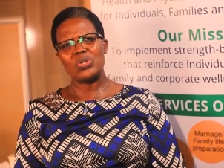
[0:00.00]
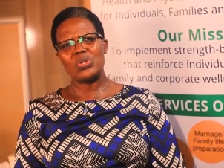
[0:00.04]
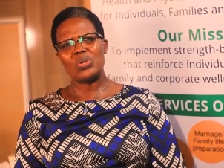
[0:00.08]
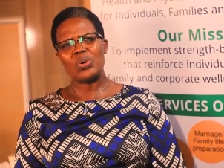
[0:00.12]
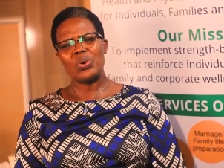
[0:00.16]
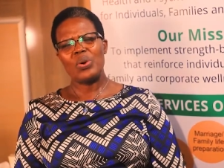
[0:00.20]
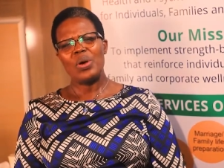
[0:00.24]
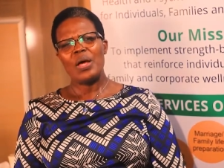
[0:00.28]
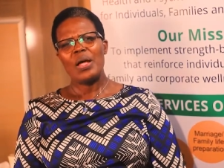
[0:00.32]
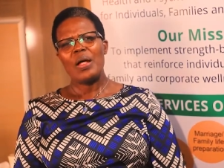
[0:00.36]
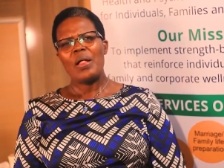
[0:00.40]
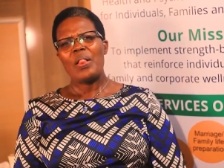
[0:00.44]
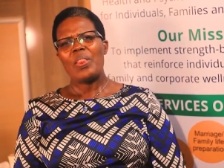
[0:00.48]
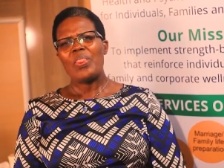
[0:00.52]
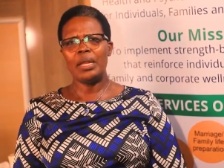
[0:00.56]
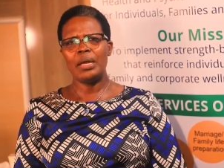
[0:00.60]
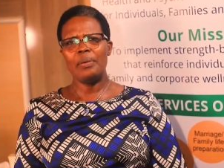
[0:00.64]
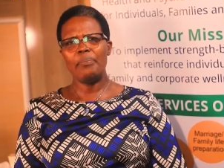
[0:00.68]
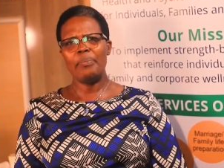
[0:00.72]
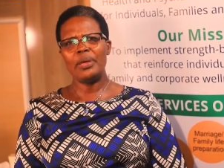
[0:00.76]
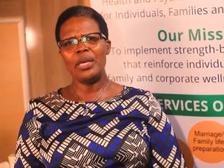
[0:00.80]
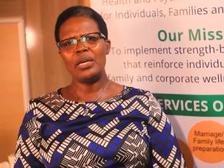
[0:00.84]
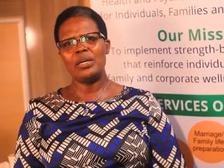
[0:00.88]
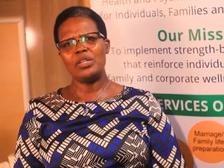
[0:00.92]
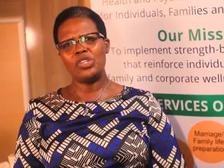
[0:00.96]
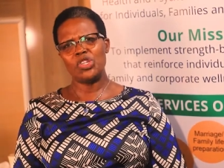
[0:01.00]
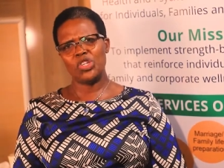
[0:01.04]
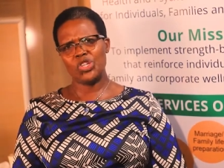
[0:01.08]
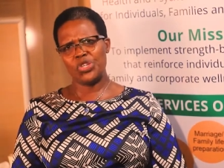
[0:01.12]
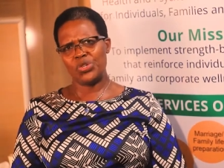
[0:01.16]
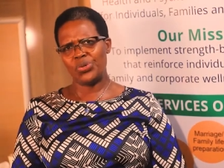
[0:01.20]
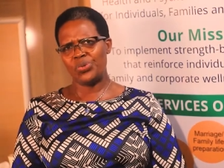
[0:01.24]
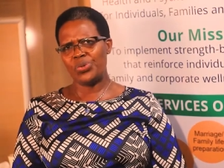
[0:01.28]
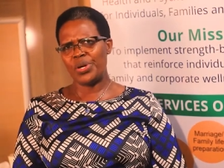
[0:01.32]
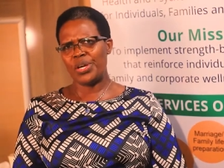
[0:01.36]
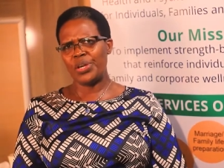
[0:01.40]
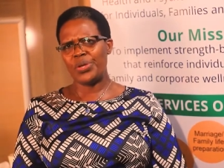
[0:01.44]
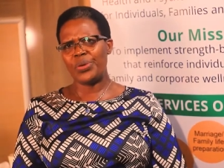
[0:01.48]
So let me
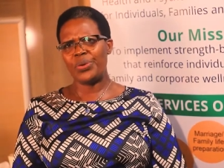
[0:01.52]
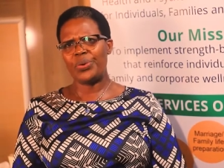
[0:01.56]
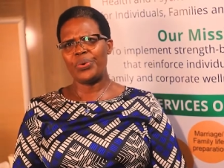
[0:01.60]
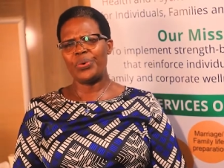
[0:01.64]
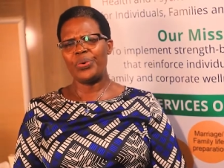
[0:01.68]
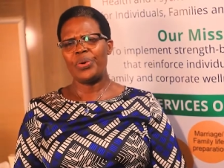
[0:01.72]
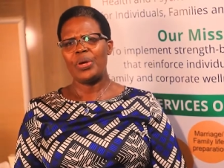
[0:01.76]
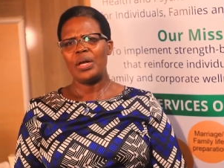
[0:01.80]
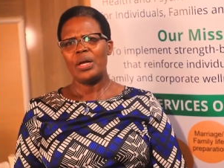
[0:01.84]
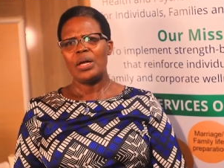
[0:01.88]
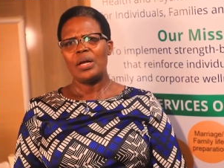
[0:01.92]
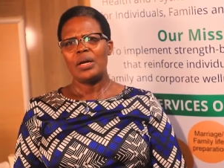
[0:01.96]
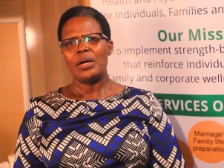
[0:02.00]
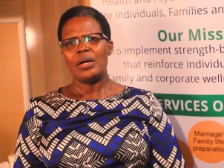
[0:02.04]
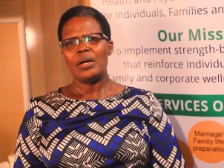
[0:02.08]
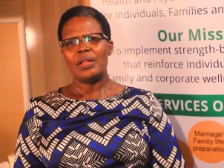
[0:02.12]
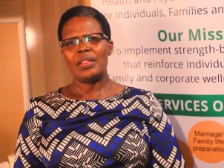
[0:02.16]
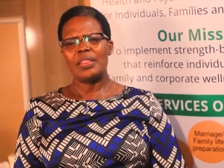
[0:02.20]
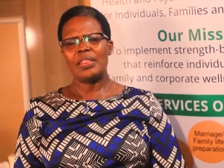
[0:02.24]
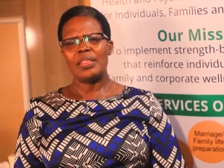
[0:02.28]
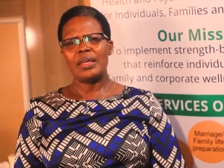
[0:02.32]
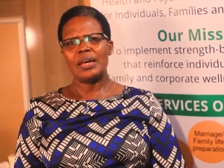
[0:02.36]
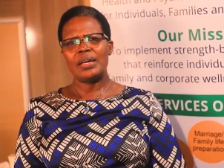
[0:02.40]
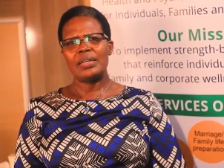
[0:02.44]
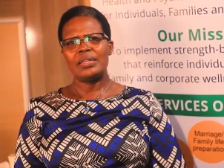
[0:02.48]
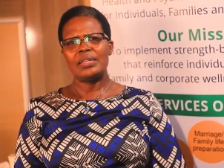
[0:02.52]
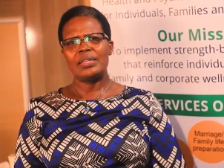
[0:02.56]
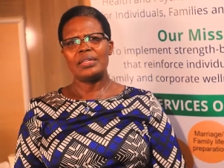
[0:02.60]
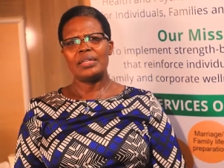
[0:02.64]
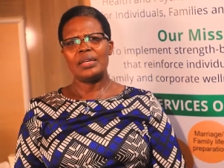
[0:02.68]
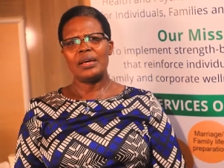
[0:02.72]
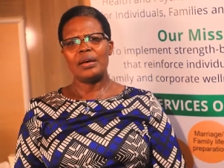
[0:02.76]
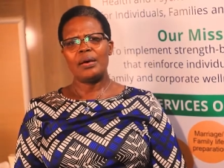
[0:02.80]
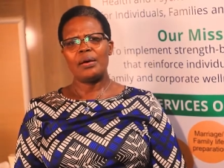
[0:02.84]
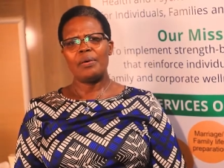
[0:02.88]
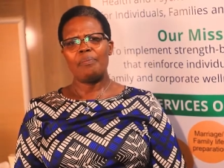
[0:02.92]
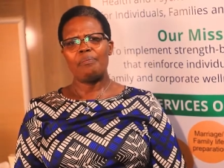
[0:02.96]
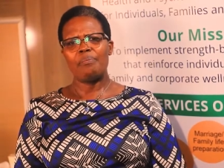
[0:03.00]
assure you that
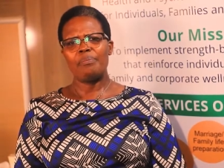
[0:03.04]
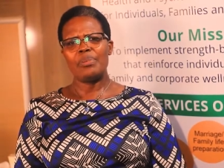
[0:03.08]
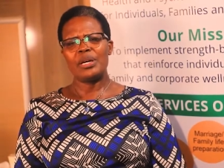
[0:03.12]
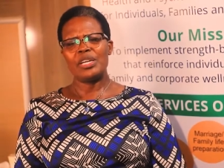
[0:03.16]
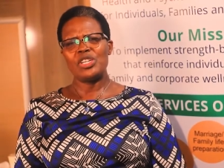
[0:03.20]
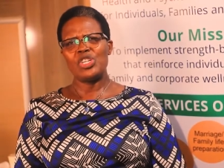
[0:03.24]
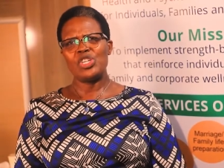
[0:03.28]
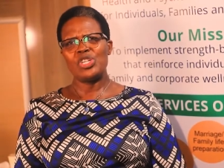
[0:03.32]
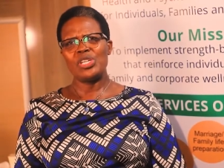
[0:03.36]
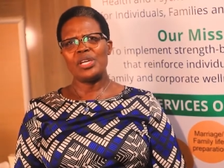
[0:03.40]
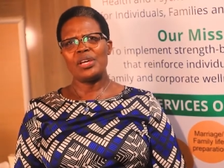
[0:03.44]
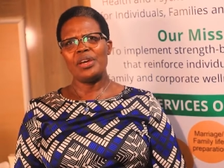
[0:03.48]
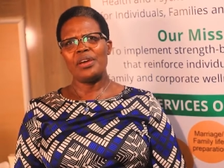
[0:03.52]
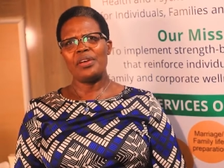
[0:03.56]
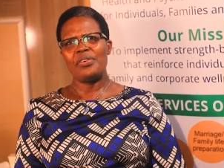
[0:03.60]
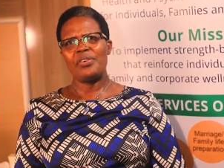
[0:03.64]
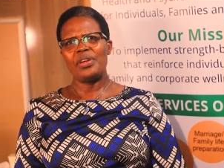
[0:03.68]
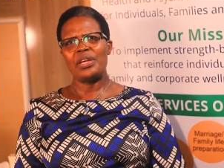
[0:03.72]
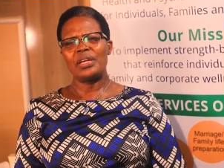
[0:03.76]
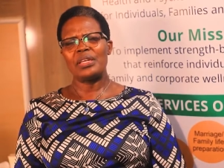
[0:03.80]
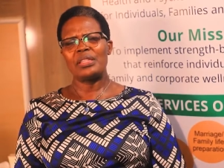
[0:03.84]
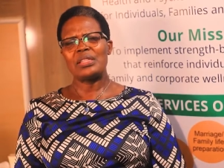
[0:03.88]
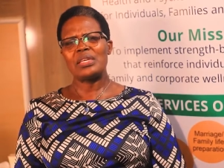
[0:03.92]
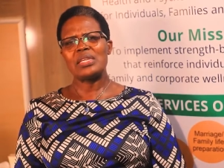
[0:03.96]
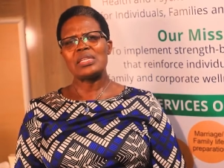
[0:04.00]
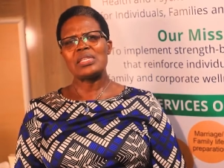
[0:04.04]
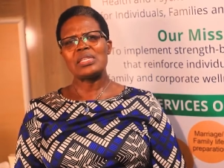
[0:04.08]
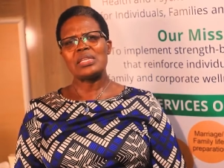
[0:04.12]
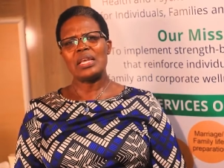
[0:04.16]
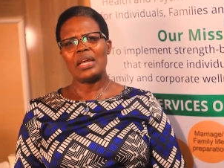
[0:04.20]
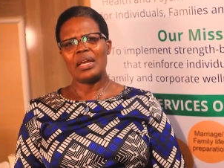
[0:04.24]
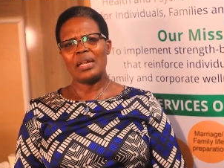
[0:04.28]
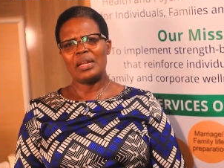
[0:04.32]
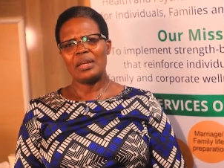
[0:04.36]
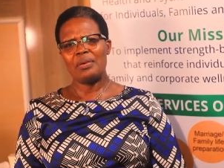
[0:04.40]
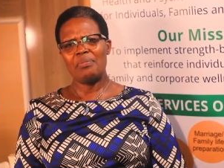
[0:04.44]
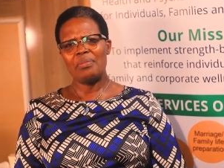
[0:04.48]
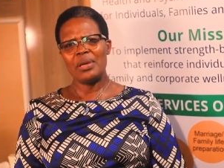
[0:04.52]
by sharing these
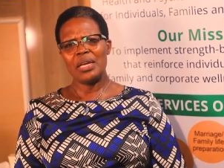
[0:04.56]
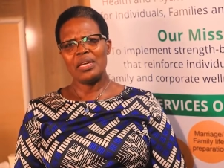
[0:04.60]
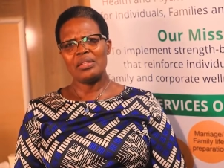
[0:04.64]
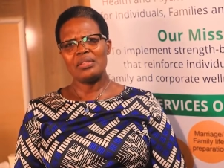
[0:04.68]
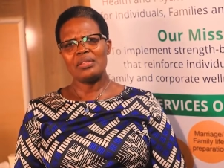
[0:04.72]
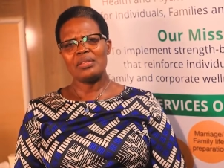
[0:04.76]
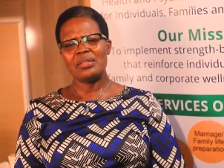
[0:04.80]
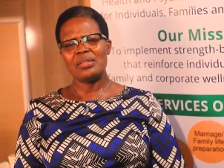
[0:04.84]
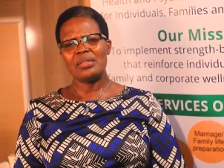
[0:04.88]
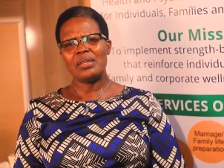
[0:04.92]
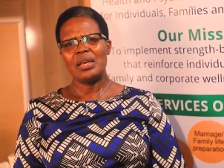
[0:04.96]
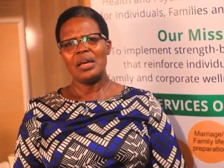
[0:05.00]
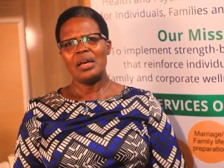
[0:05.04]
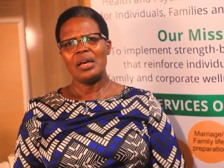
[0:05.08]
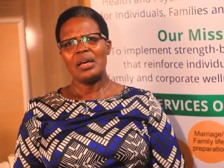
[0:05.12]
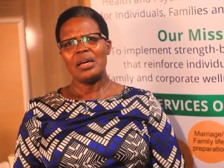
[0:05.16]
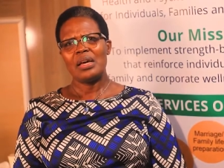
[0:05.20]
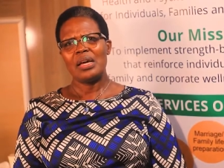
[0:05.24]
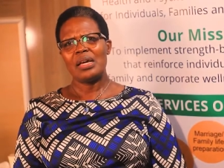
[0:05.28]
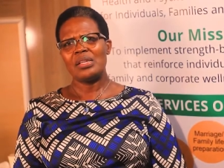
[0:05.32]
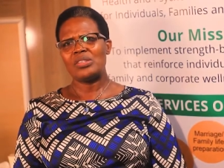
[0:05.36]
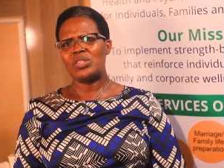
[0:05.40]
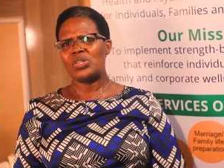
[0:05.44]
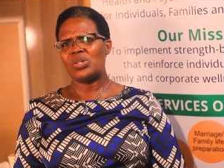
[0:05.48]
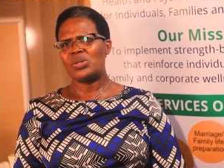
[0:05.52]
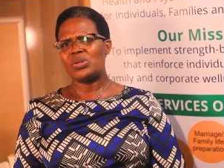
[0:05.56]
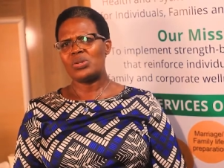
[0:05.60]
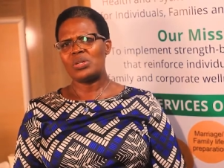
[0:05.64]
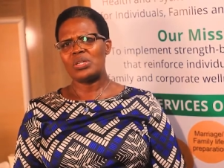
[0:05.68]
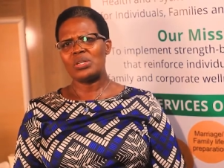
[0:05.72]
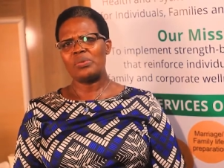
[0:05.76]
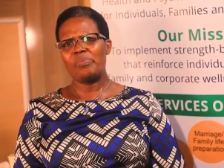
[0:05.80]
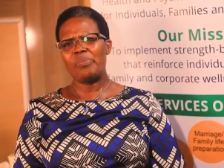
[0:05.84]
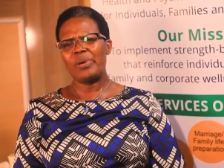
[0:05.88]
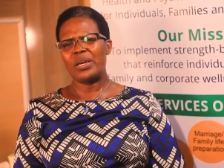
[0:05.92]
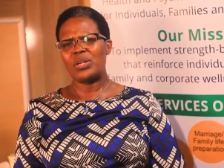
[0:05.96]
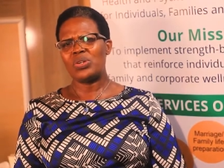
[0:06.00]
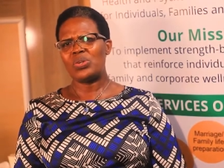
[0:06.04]
elements, it's
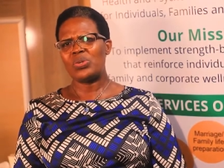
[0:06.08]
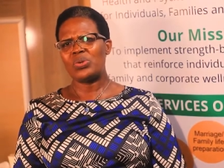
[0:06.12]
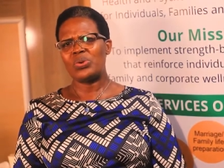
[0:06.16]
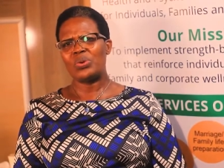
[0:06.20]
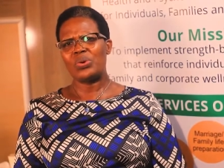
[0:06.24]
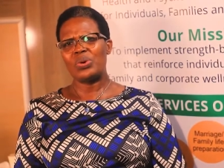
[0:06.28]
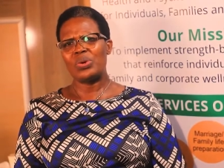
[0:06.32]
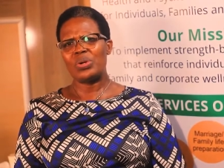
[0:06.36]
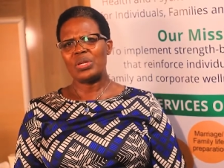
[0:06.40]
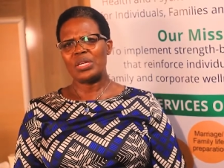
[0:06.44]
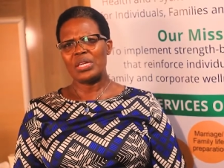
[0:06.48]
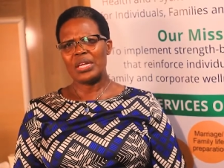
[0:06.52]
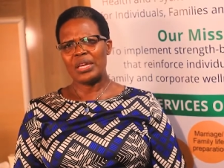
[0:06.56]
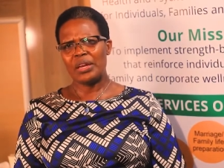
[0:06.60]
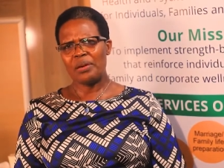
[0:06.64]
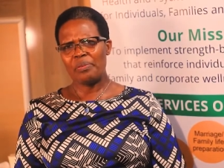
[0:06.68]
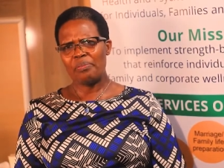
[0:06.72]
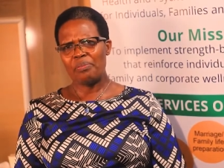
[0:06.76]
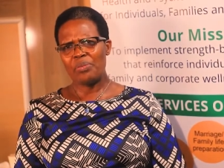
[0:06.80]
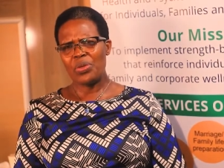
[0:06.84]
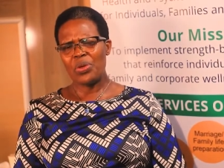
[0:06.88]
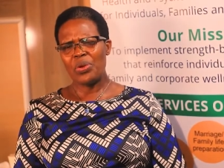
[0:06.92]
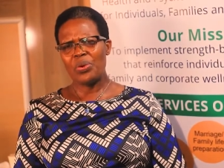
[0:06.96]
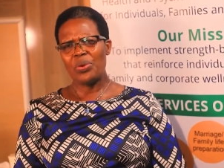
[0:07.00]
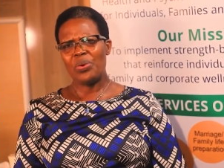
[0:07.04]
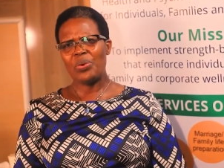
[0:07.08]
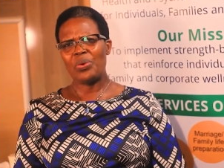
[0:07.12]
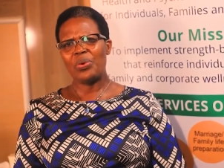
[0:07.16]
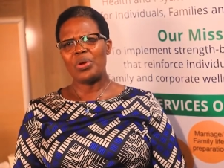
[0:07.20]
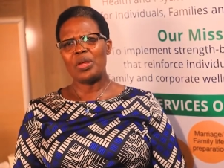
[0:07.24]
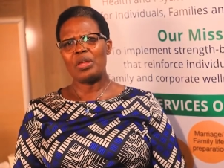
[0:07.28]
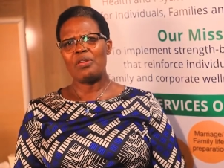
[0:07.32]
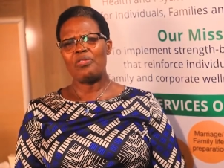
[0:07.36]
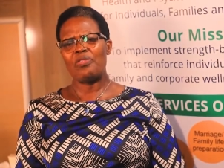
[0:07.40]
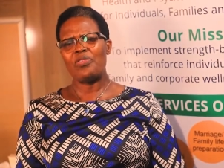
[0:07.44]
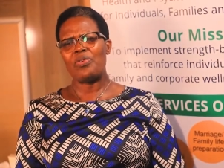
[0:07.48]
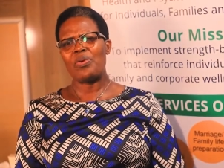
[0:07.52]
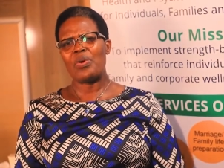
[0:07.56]
not meant to condemn you
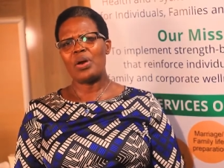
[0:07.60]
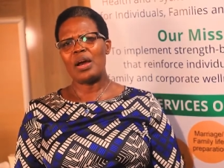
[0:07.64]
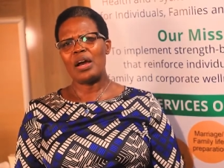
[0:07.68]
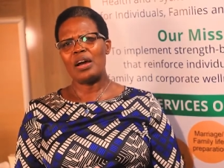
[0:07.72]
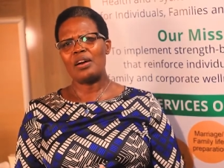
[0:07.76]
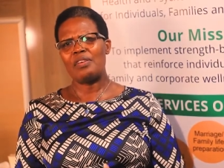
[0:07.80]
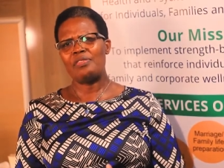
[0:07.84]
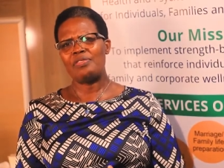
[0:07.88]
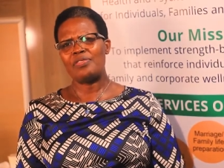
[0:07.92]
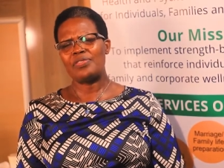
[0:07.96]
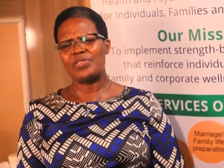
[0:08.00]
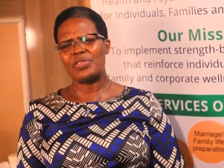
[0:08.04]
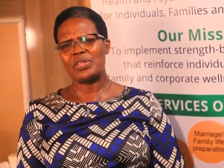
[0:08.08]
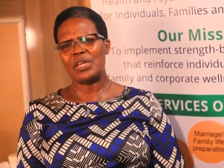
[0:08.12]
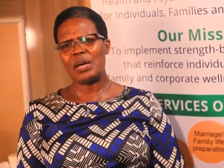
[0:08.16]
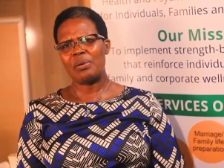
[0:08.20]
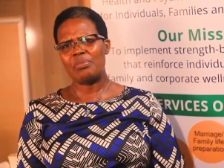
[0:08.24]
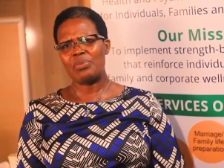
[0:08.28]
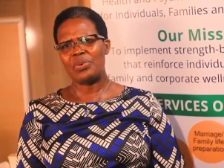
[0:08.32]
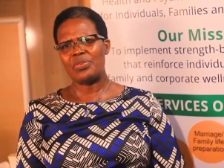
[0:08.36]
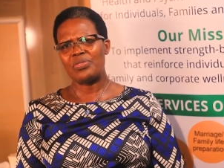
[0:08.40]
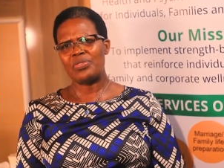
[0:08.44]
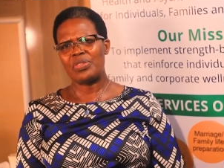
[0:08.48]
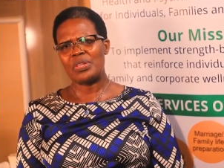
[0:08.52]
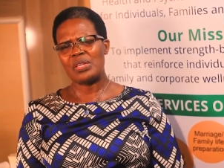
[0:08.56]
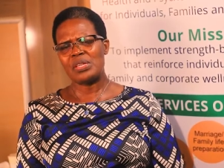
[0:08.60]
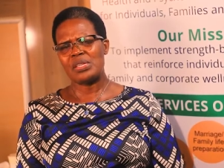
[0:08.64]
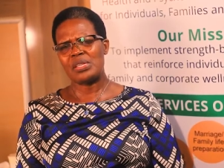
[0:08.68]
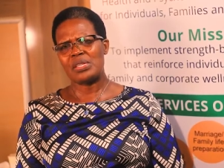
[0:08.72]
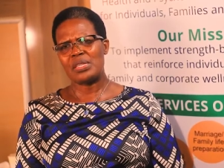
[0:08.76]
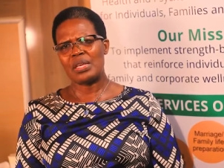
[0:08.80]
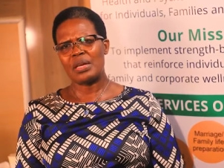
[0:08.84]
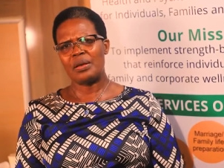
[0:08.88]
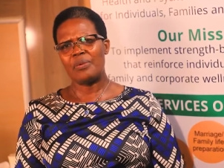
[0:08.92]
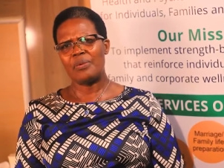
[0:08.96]
if you have some of these